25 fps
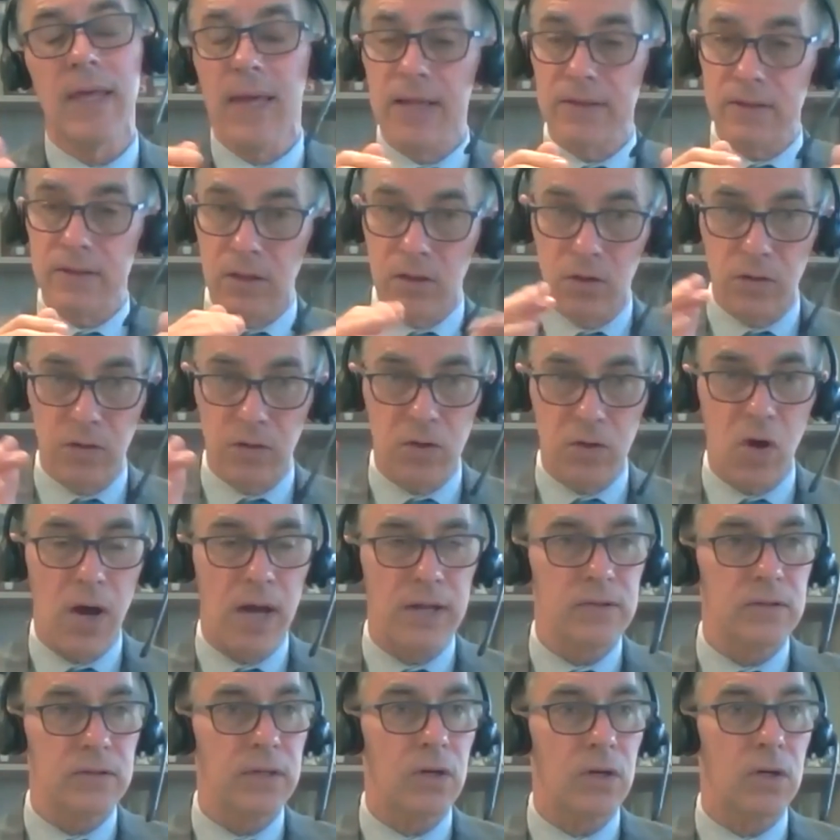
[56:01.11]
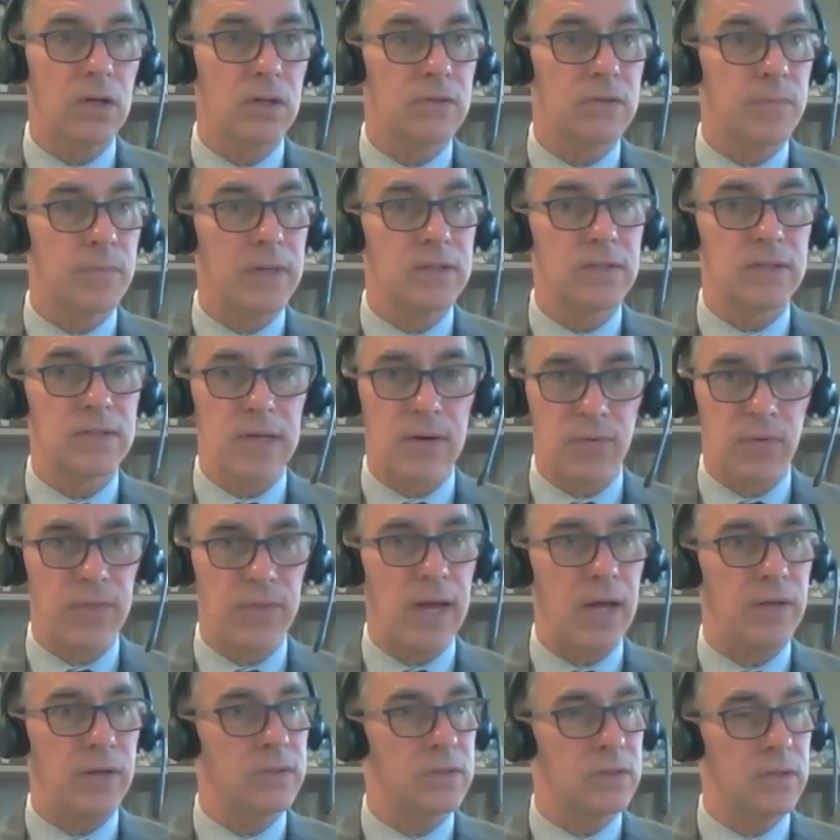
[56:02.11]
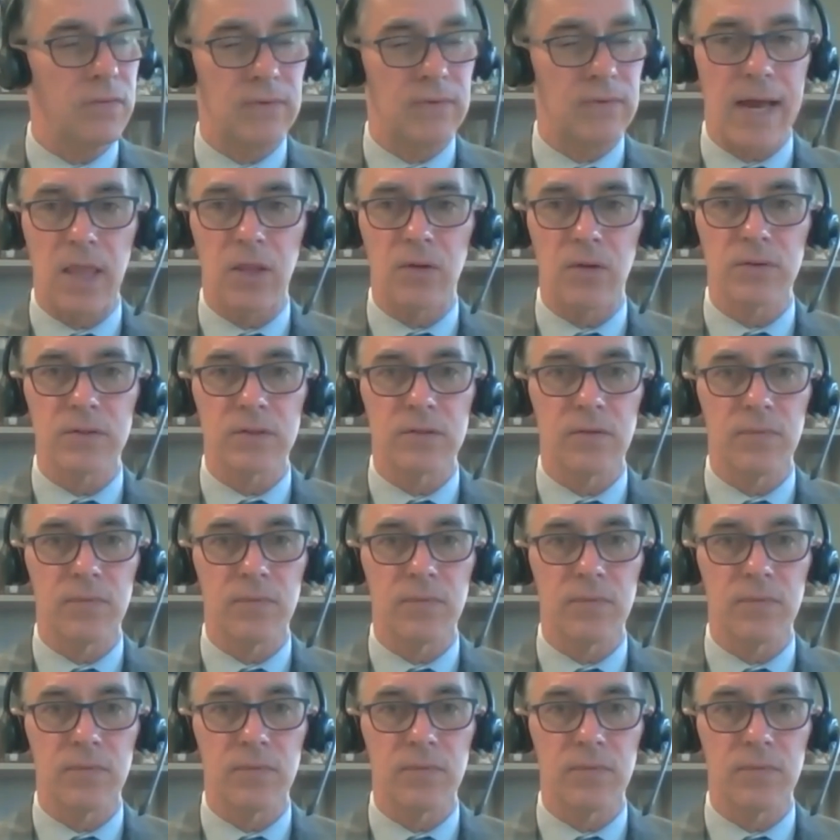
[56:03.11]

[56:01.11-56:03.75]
It's a little costly. You're going to spend several thousands of dollars